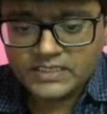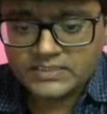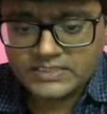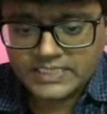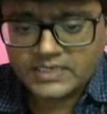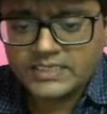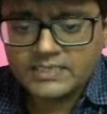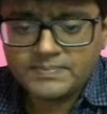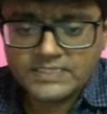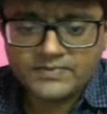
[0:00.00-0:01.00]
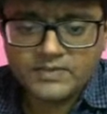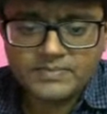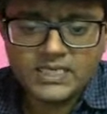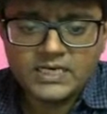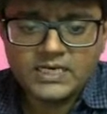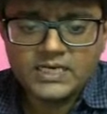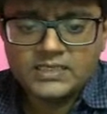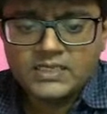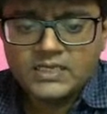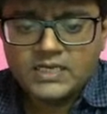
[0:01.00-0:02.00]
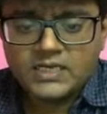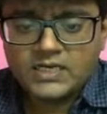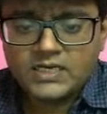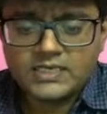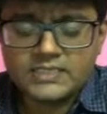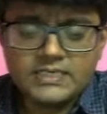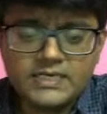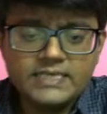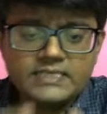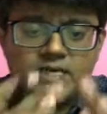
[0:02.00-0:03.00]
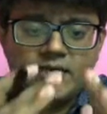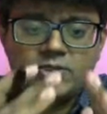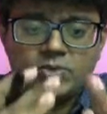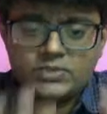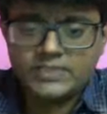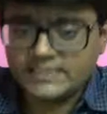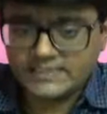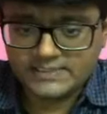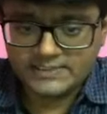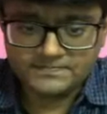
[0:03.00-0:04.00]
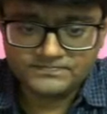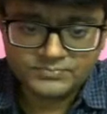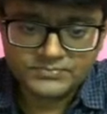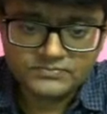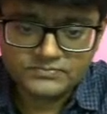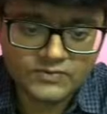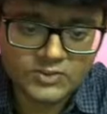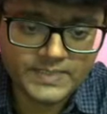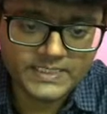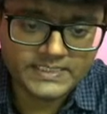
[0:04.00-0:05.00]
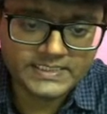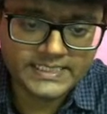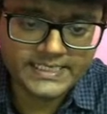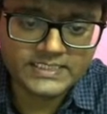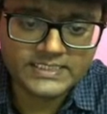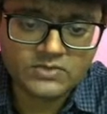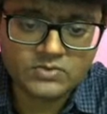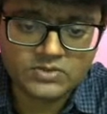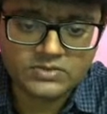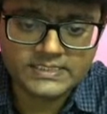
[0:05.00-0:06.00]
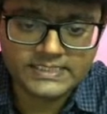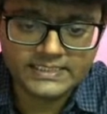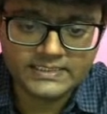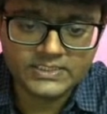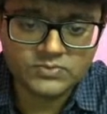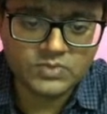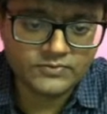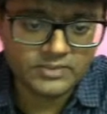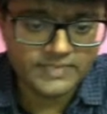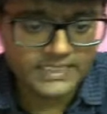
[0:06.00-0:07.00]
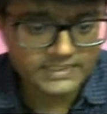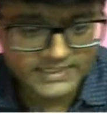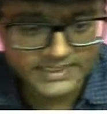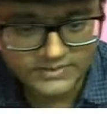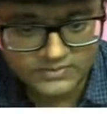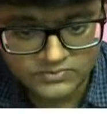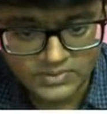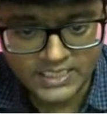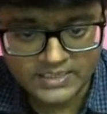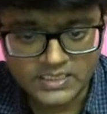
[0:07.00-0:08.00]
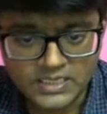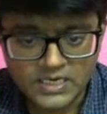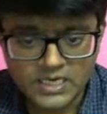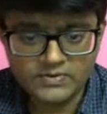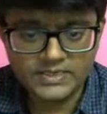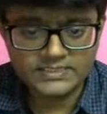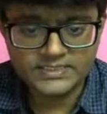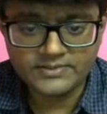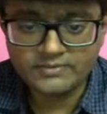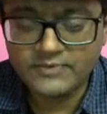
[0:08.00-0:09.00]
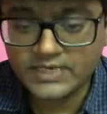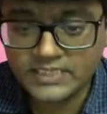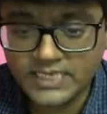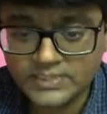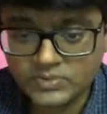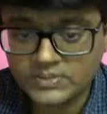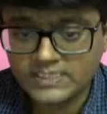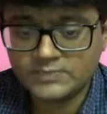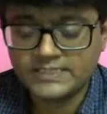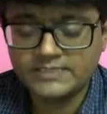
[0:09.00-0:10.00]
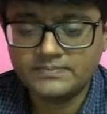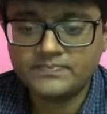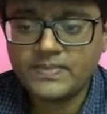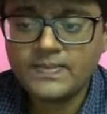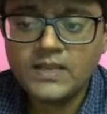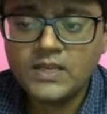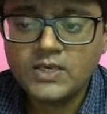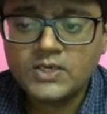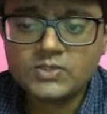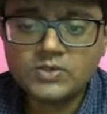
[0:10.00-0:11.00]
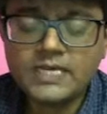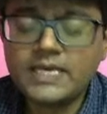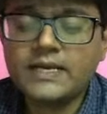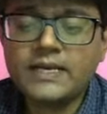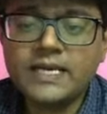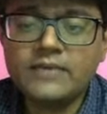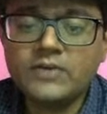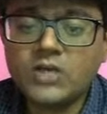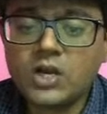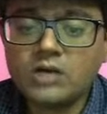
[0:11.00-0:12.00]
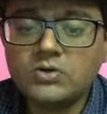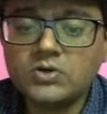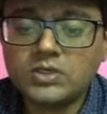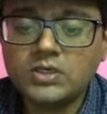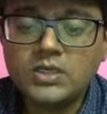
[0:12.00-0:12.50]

generally the prism will be considered as isosceles, which means this side is equal to this side. That is what we'll be considering. Okay, our discussion will be for the isosceles prism. So here if you talk about